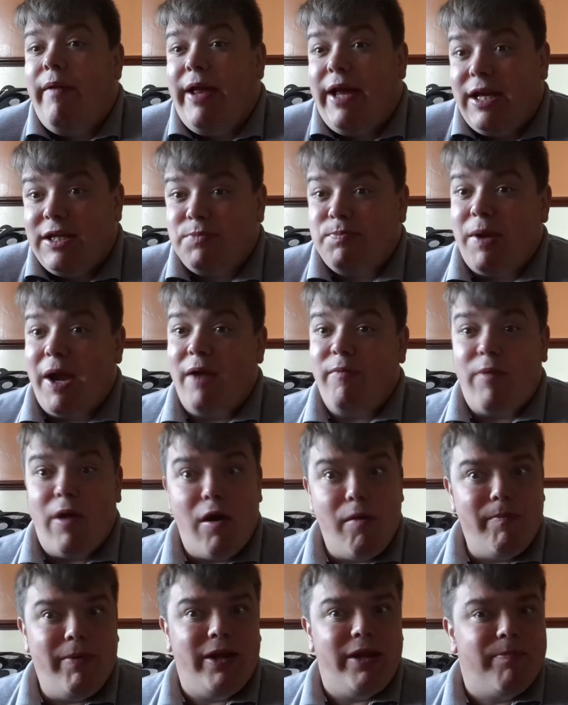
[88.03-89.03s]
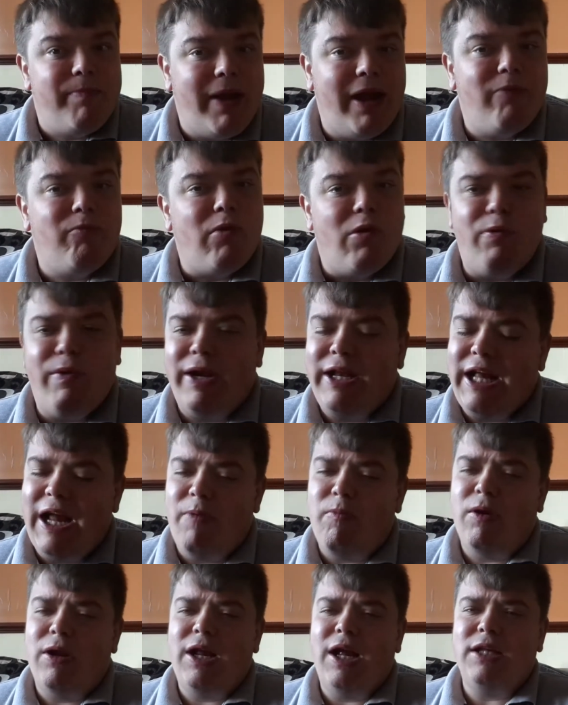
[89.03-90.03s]
he is playing well. I mean, he played well when he
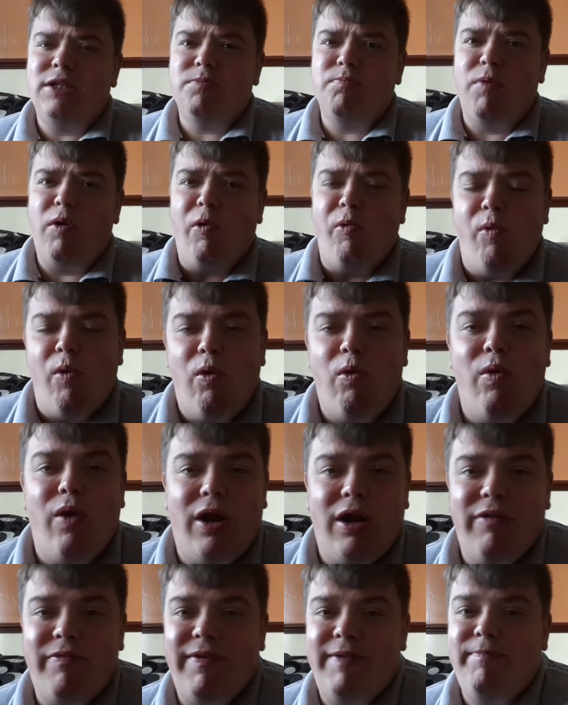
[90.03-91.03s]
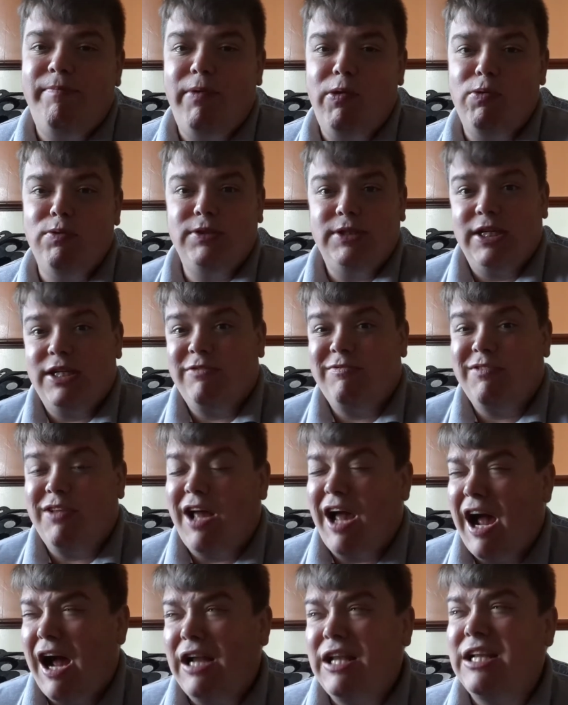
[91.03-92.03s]
came on against Millwall. And I think Mills
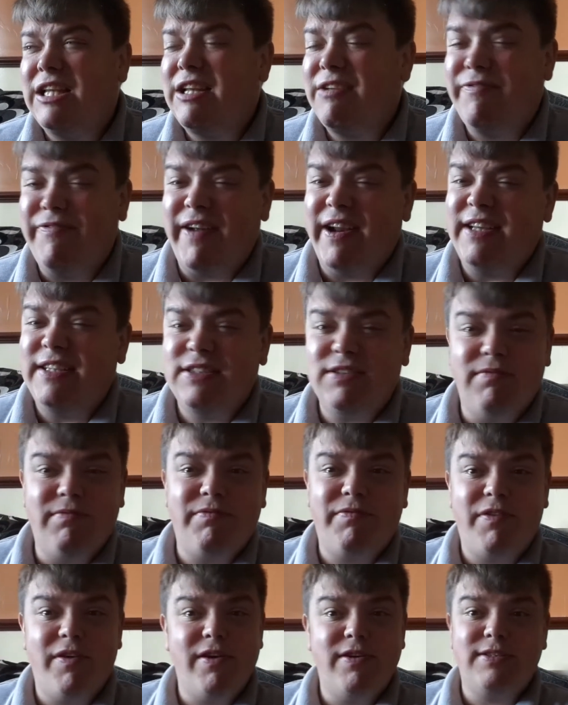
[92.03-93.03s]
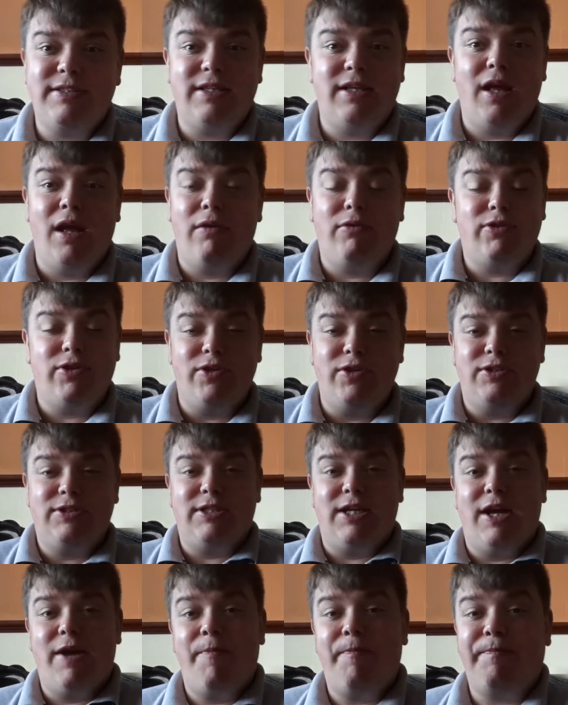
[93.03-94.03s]
at the defence on
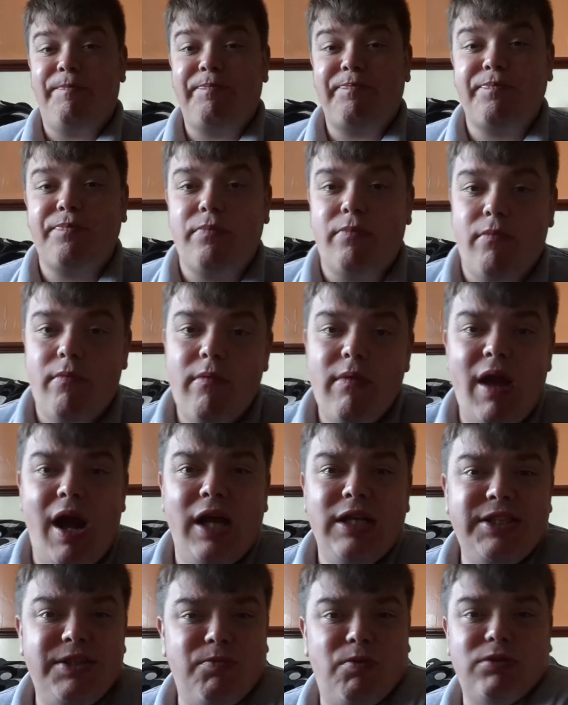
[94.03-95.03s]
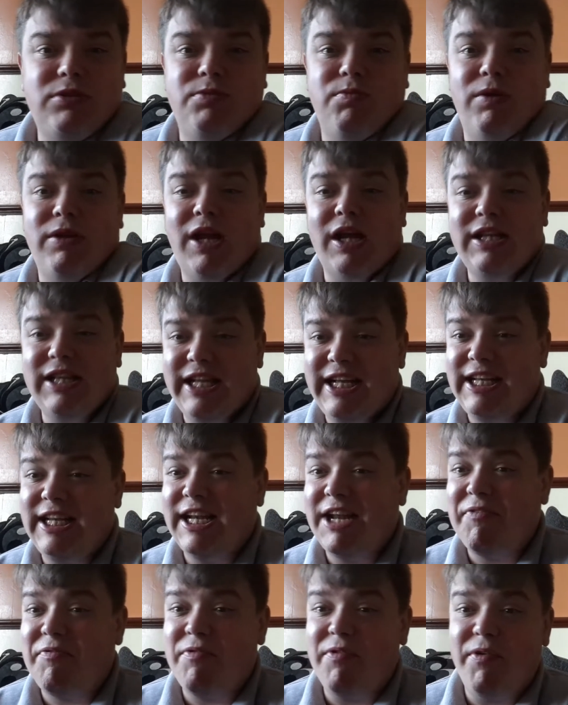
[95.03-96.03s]
Tuesday actually was someone that
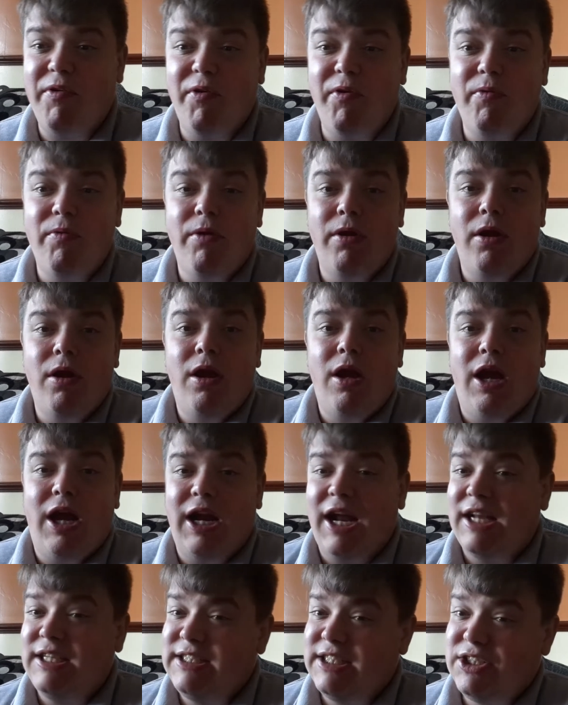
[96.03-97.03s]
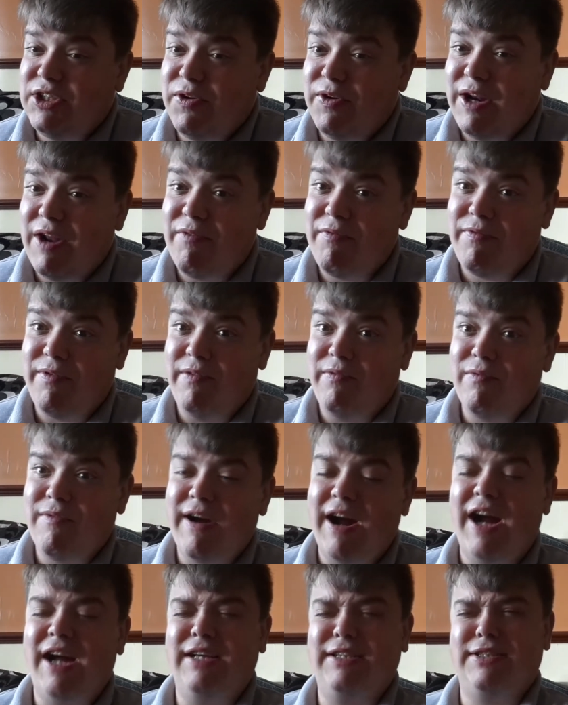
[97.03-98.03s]
cleaning everything up and actually doing everything
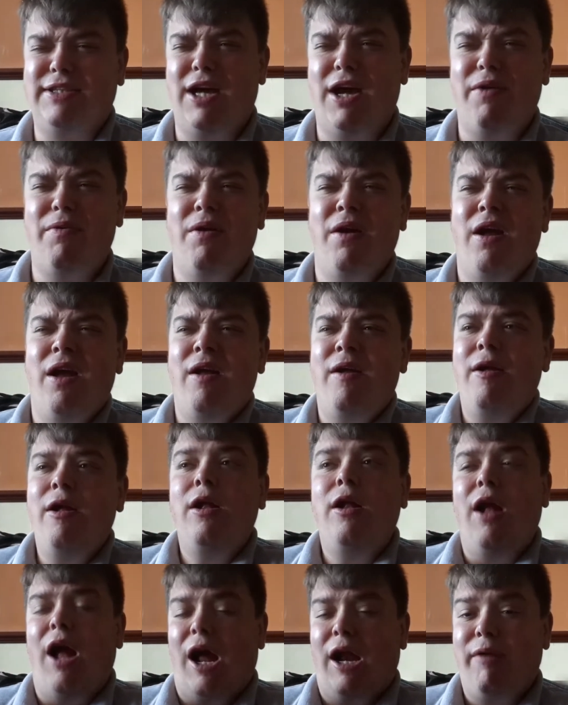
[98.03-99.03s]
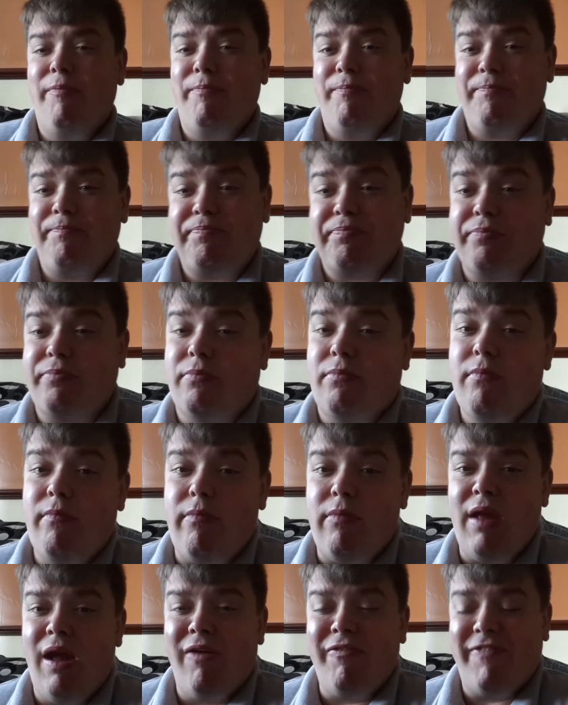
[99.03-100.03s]
right. So, and
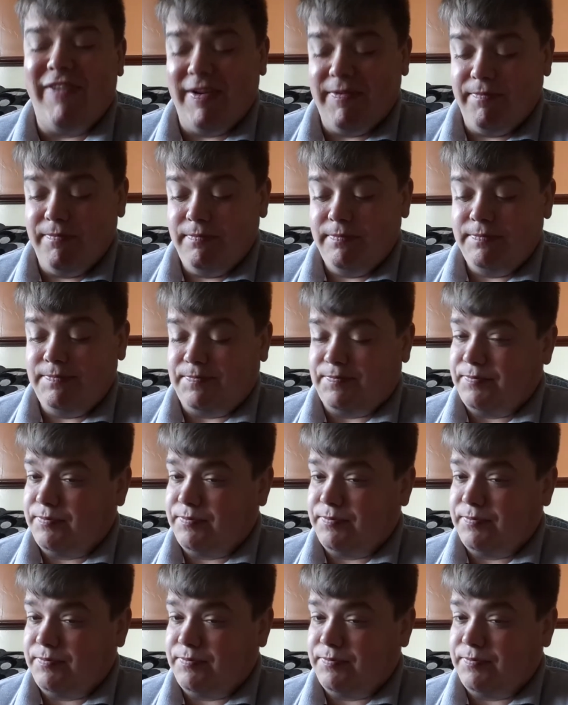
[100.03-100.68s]
I think